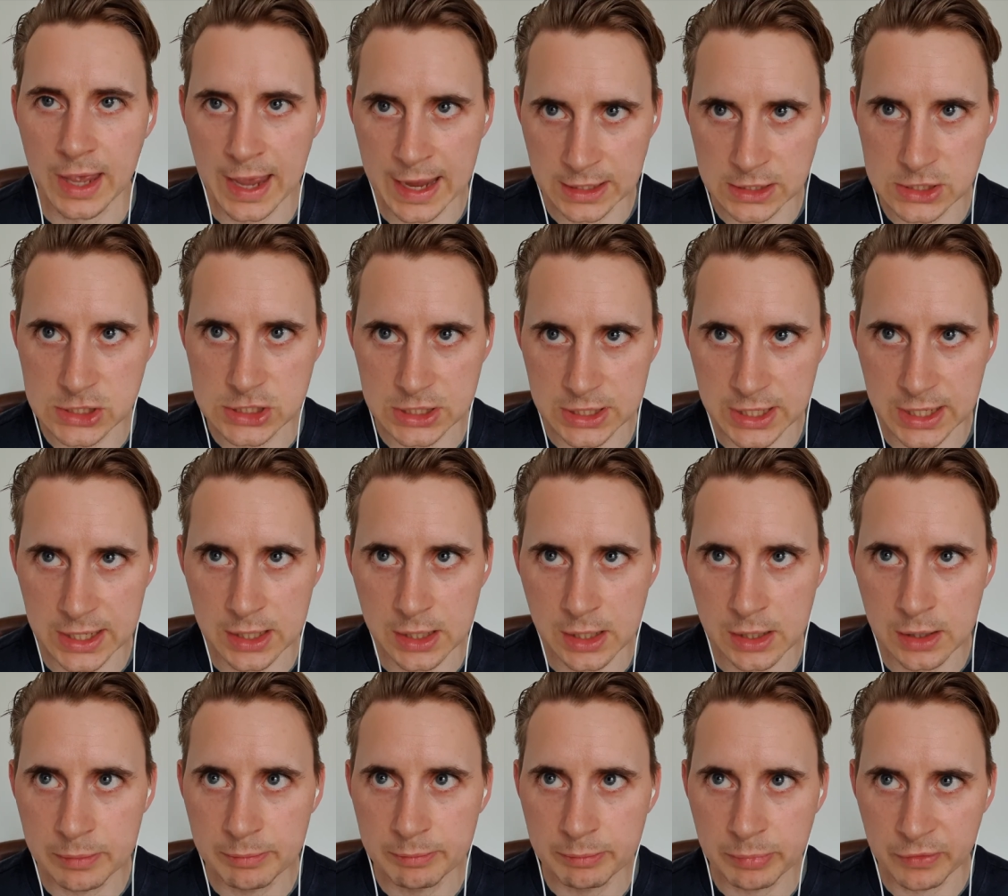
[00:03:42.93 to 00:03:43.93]

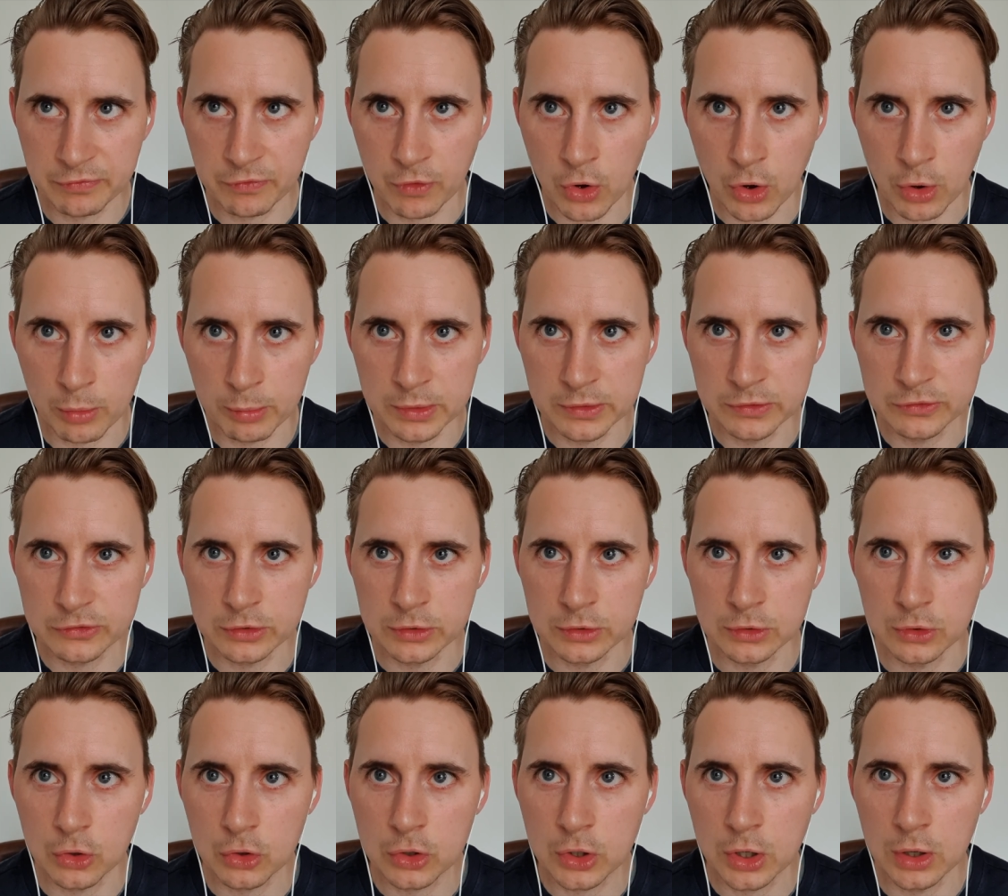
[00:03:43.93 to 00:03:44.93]
engineer performance and
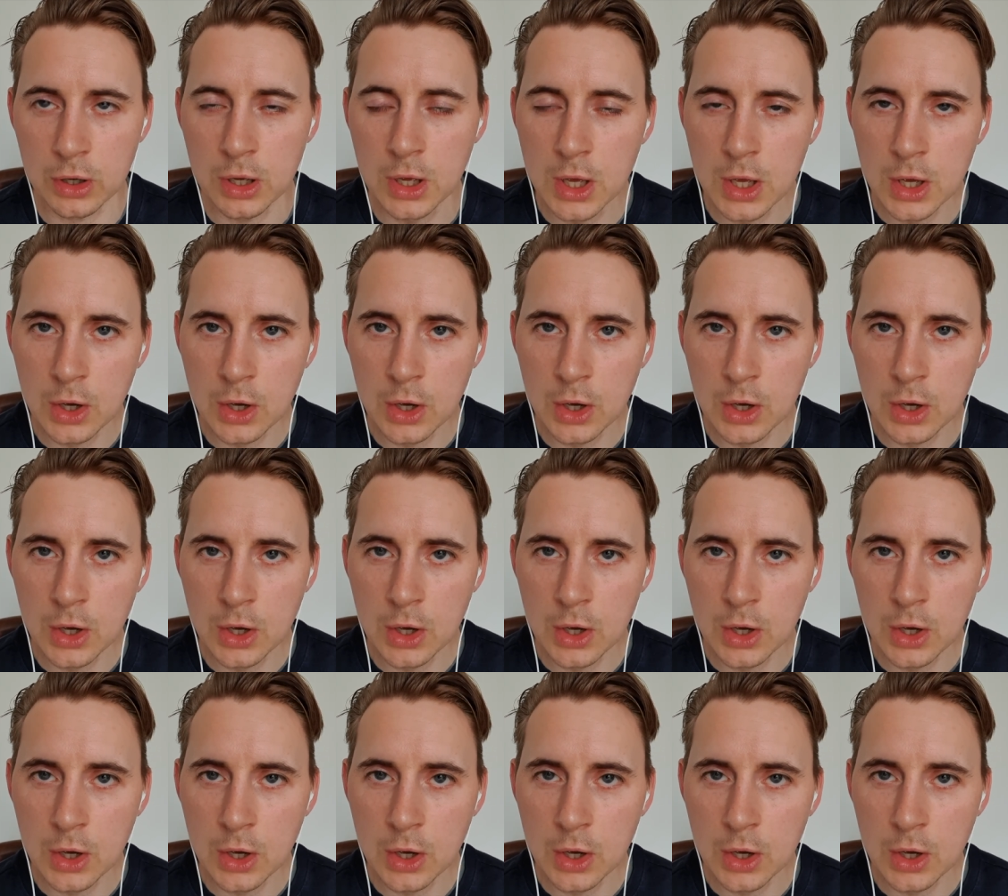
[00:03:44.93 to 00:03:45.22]
look at